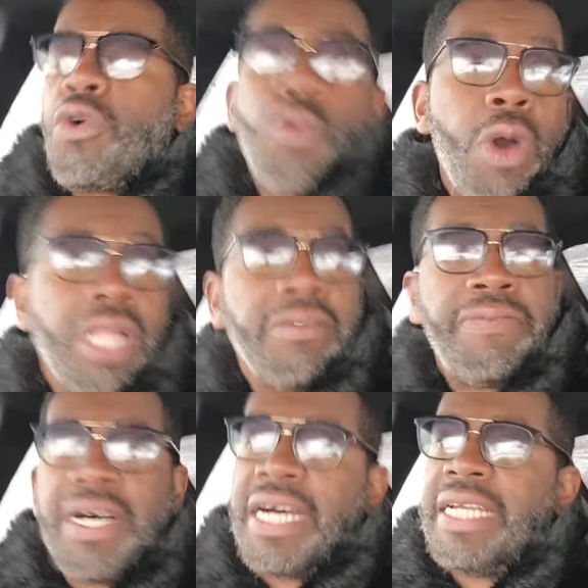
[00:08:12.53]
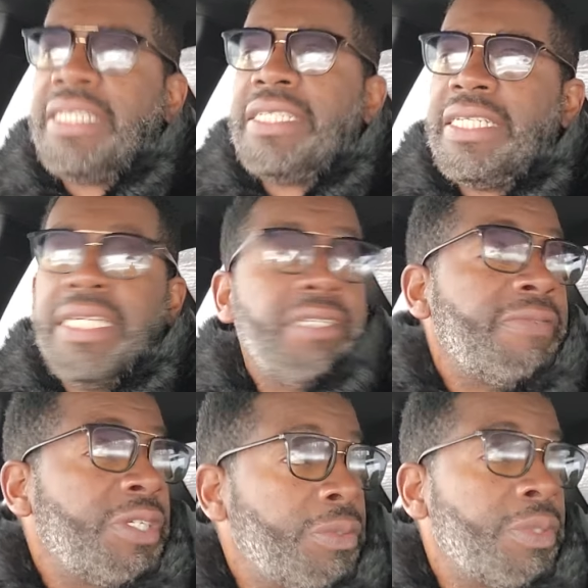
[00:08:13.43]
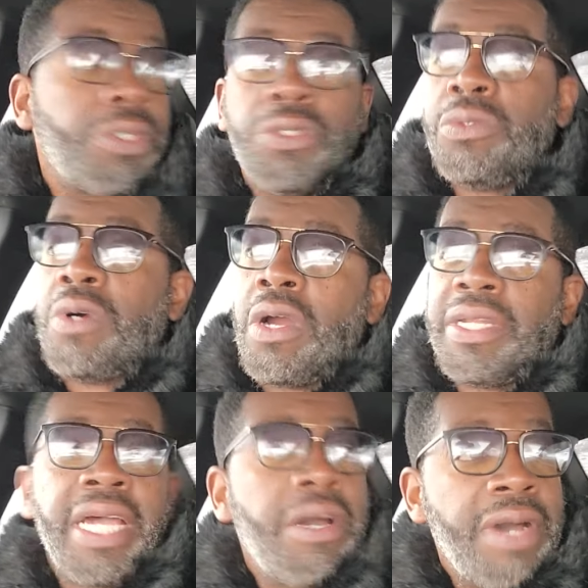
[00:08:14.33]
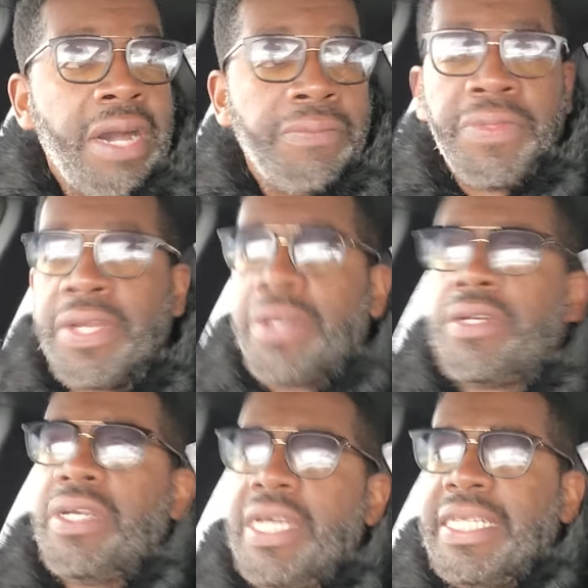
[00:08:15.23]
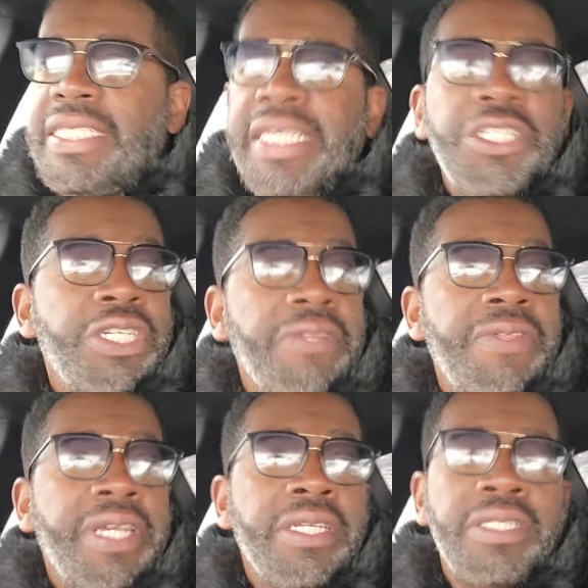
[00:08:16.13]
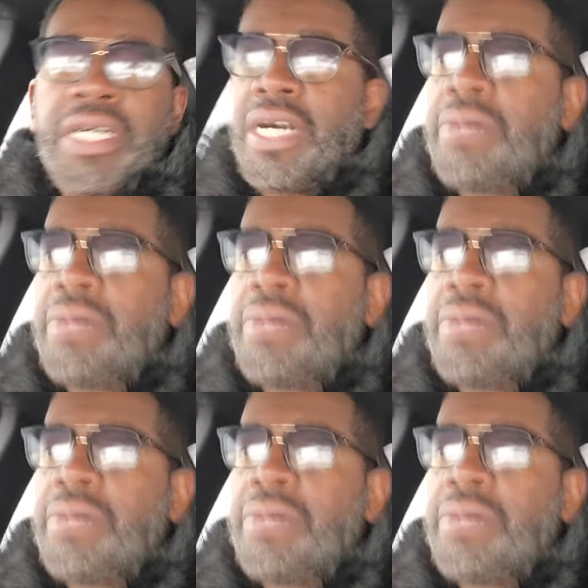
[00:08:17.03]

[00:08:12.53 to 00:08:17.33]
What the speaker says: qualified individuals who are now out there teaching things